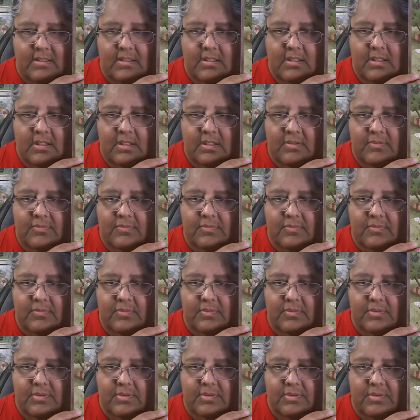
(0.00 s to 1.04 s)
of
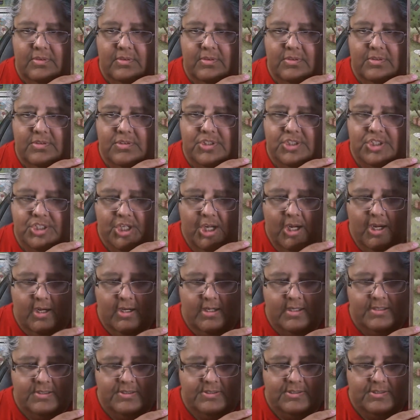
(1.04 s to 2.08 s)

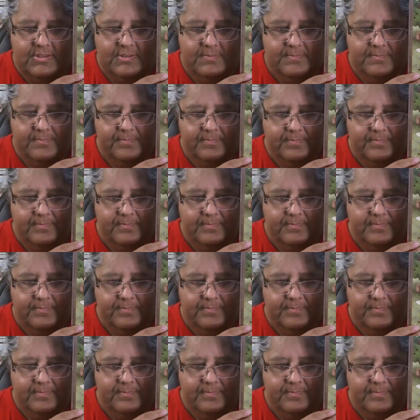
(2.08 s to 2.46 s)
Jars,